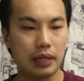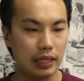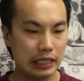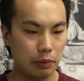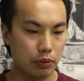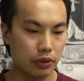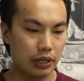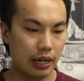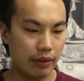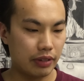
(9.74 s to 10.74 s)
uh, this is a brewery
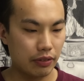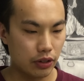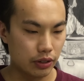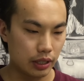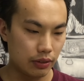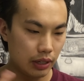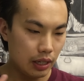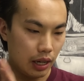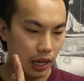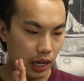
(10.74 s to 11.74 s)
that I've never heard of.
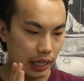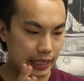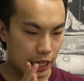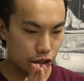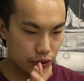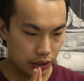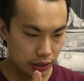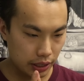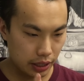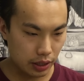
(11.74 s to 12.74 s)
Uh, it's
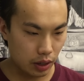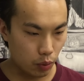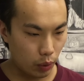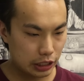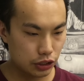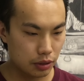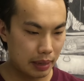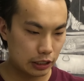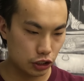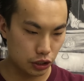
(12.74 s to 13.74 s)
actually in Western
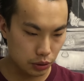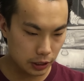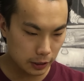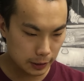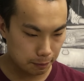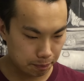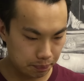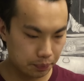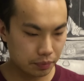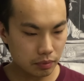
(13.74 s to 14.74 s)
Massachusetts.
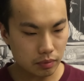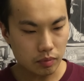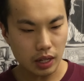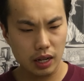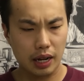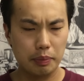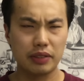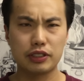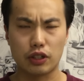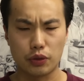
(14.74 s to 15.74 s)
I
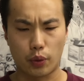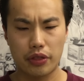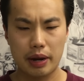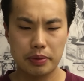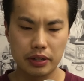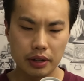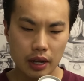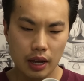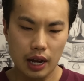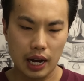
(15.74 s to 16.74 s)
believe it's called Northampton.
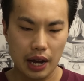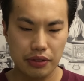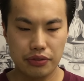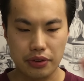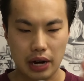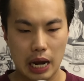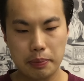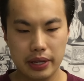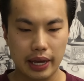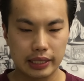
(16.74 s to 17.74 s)
Uh, this is their
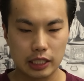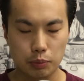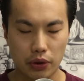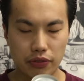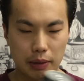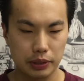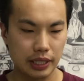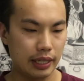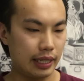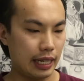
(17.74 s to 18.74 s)
IPA,
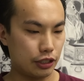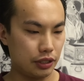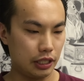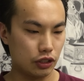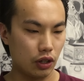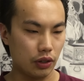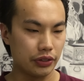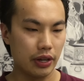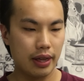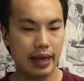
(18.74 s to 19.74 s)
6.5%. It actually is called